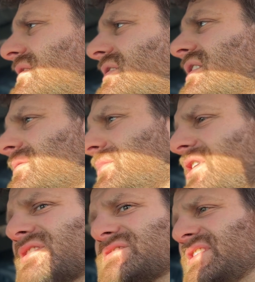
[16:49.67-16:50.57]
Kind of
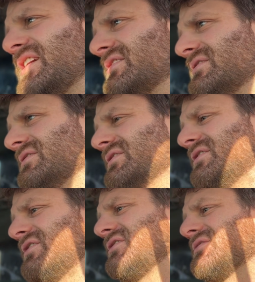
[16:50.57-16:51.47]
bogs down a
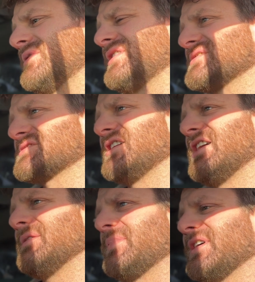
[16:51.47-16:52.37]
little bit at
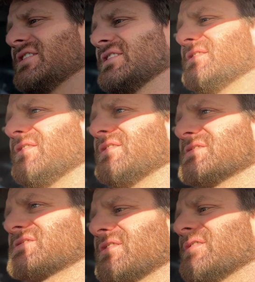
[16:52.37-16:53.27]
stop, and I did
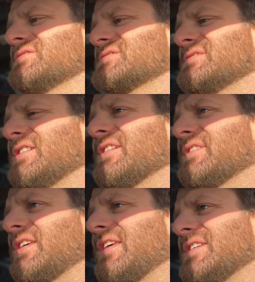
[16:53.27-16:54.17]
notice third's not
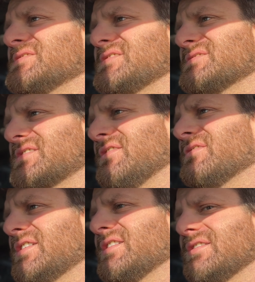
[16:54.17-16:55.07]
the easiest
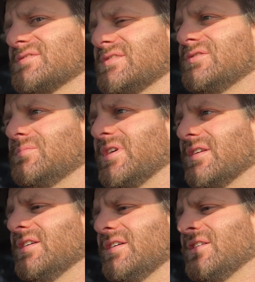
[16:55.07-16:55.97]
gear to get into, but
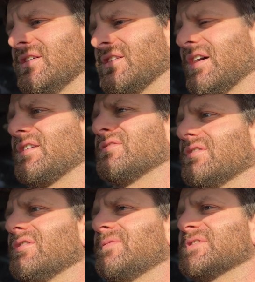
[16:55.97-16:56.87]
I don't
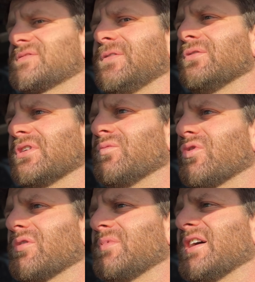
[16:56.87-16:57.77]
know if it's fully
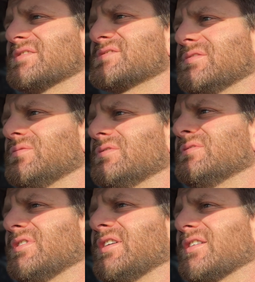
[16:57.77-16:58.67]
warm yet, so
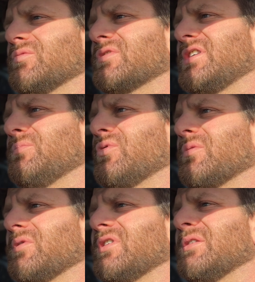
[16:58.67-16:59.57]
we'll keep
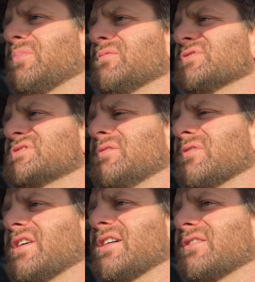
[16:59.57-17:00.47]
warming it up and we'll see
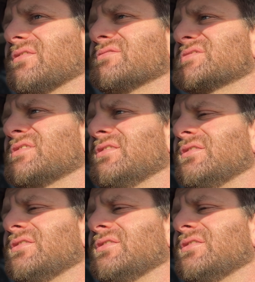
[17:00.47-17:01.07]
where that goes.